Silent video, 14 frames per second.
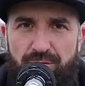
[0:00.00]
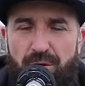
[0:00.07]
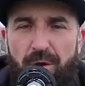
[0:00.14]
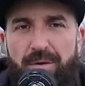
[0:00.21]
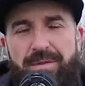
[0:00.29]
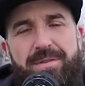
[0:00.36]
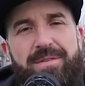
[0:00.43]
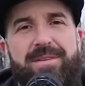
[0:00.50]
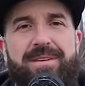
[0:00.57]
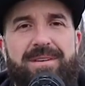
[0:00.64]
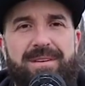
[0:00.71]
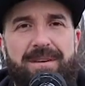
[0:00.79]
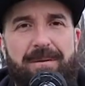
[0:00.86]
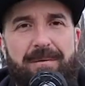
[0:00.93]
growth.
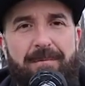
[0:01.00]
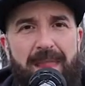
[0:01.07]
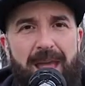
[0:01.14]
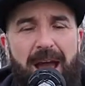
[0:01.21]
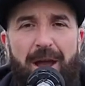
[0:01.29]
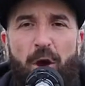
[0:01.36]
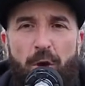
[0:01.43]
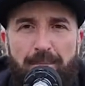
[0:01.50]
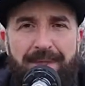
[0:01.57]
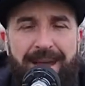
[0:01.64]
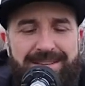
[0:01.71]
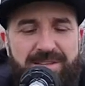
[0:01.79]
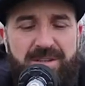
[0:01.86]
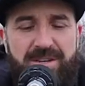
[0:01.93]
I hope
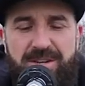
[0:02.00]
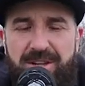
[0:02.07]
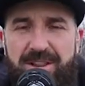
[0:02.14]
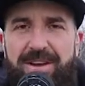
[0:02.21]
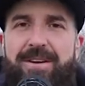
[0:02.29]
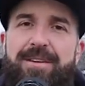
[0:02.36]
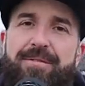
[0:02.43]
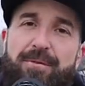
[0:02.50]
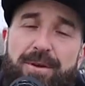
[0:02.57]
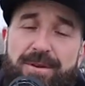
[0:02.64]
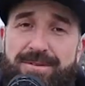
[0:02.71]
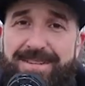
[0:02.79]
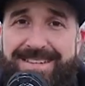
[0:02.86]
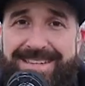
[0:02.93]
that's good clarity for
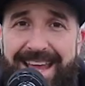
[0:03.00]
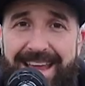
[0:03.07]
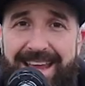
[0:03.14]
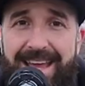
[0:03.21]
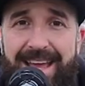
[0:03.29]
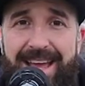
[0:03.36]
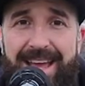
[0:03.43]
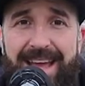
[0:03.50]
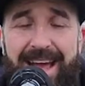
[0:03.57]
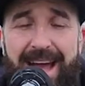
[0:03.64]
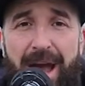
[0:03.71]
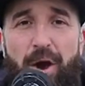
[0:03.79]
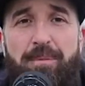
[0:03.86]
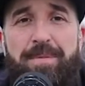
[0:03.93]
you today.
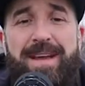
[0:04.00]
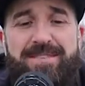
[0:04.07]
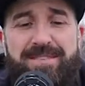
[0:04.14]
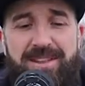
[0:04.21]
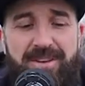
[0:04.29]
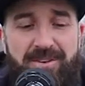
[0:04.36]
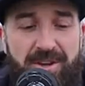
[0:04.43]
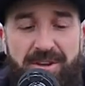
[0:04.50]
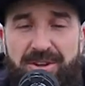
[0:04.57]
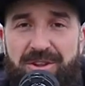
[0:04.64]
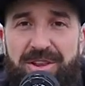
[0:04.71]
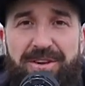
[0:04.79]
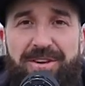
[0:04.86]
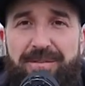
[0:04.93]
I hope that's good
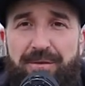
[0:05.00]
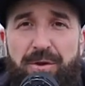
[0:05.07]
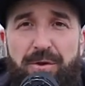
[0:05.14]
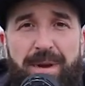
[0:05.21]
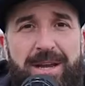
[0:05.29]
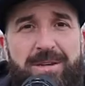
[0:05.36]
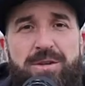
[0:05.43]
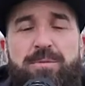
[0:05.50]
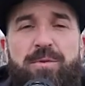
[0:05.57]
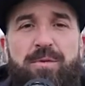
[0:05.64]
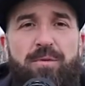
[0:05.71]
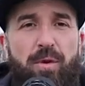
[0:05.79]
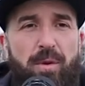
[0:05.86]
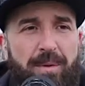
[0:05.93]
clarity for you as you
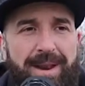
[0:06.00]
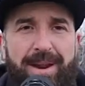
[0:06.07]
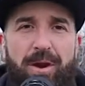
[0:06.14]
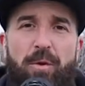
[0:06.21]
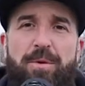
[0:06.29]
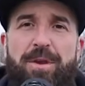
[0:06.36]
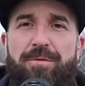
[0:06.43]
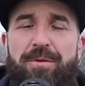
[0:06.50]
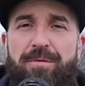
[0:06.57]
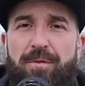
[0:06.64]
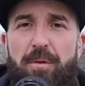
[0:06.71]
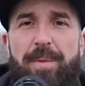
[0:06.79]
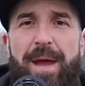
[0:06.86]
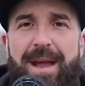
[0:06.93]
move forward, and I hope you can
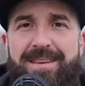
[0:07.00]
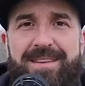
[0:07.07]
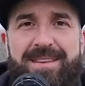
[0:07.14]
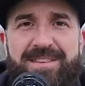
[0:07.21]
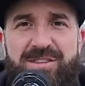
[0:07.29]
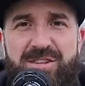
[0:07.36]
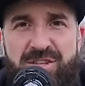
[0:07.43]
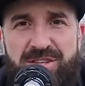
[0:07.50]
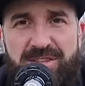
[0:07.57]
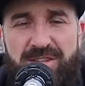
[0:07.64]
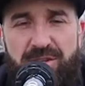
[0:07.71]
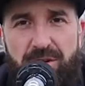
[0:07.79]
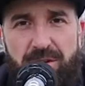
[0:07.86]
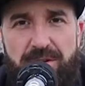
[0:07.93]
refer back to this to
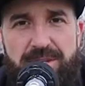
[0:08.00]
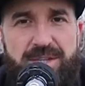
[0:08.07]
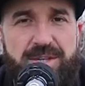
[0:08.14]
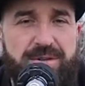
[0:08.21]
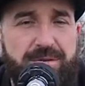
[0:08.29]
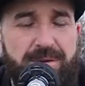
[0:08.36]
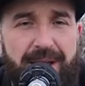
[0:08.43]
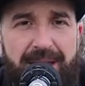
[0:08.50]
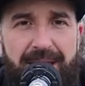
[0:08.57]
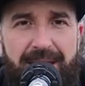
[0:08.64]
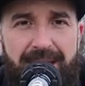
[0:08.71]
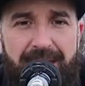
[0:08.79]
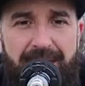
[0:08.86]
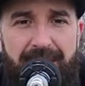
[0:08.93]
just encourage you
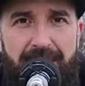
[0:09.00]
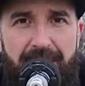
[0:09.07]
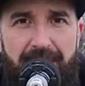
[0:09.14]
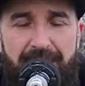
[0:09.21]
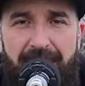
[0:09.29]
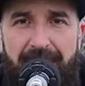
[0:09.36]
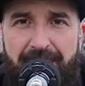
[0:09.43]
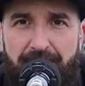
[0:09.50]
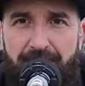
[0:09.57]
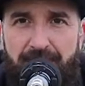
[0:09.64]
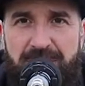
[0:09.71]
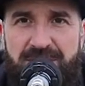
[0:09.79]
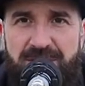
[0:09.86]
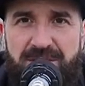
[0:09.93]
that the
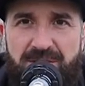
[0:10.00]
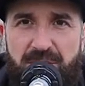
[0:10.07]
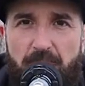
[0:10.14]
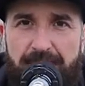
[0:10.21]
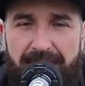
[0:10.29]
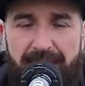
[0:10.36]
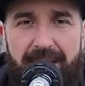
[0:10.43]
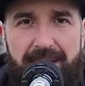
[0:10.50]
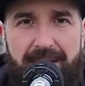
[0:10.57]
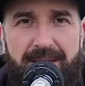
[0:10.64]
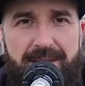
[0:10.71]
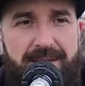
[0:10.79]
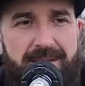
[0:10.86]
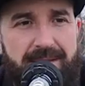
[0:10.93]
friction is okay.